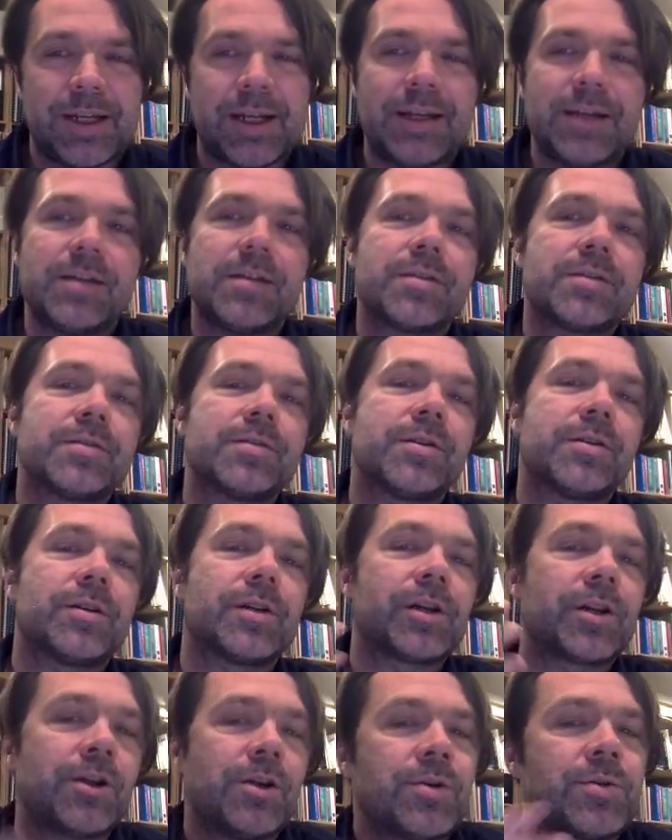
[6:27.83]
is there
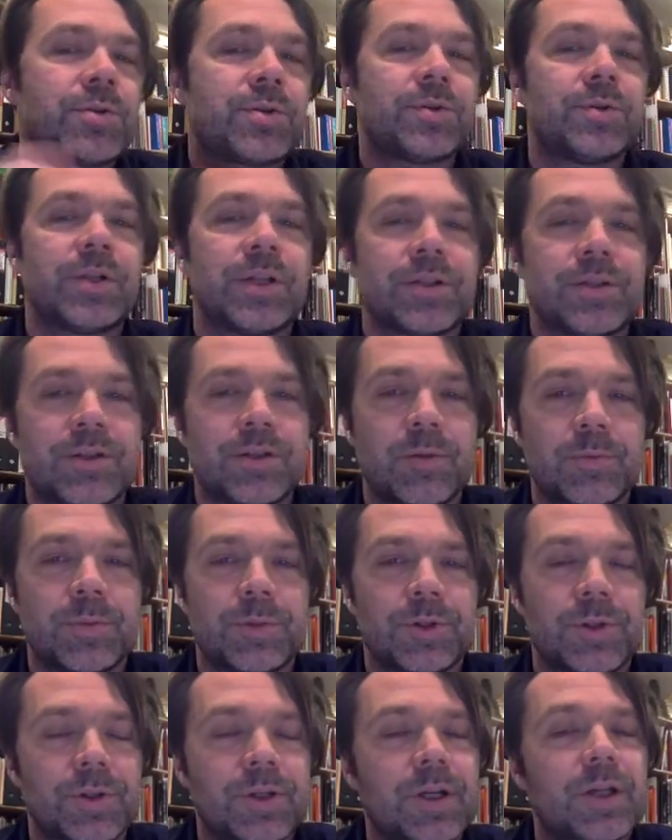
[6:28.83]
close to this
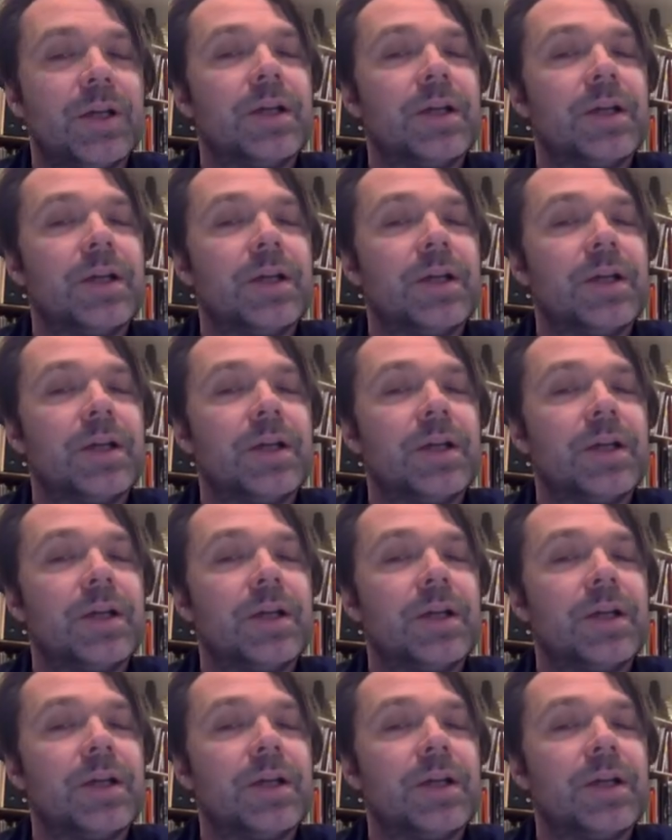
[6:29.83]
number